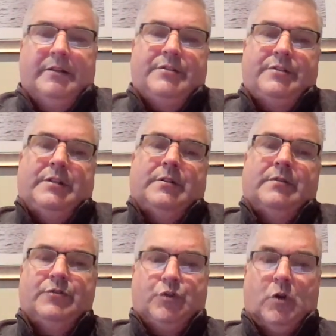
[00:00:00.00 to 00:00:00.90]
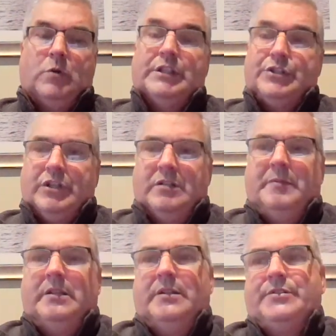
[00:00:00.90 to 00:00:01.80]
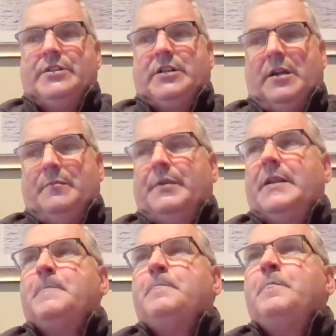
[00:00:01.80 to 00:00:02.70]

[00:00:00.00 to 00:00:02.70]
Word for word: Is you know, is Joe legitimate? Is this company?